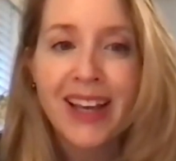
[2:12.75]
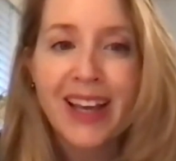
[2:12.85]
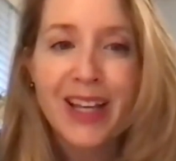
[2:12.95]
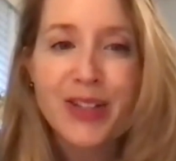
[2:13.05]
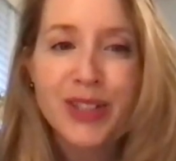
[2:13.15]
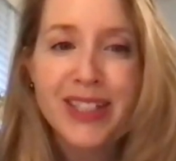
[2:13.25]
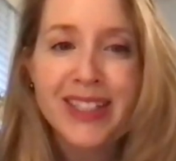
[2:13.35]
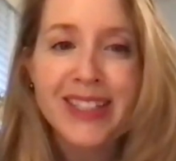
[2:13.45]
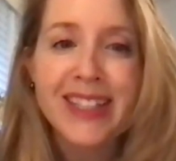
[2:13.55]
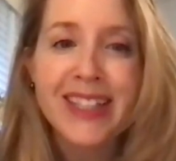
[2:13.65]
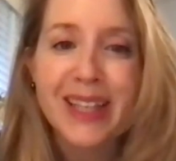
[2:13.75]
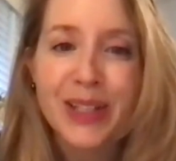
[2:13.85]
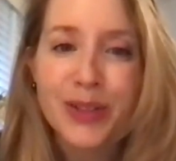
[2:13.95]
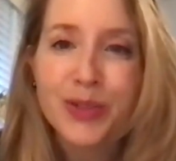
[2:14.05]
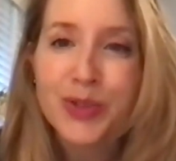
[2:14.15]
Adrian and Leland,
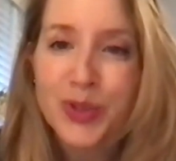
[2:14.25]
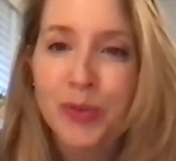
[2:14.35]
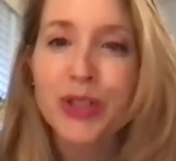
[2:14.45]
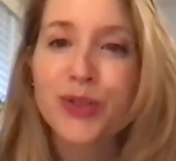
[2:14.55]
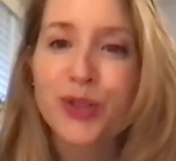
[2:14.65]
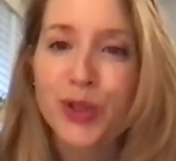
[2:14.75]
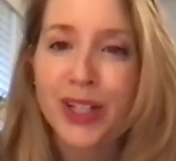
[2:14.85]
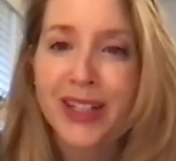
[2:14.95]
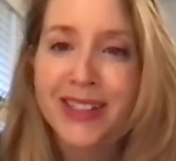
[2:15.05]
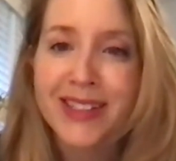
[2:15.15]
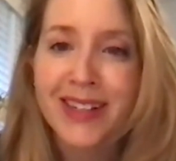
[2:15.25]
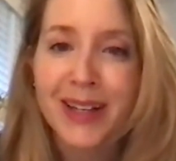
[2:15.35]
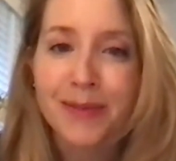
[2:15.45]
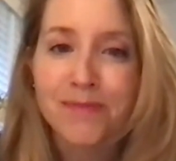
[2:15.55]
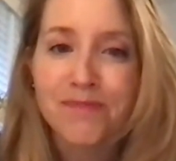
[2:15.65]
thank you so much for joining us
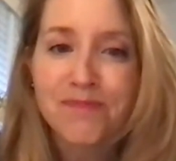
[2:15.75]
today.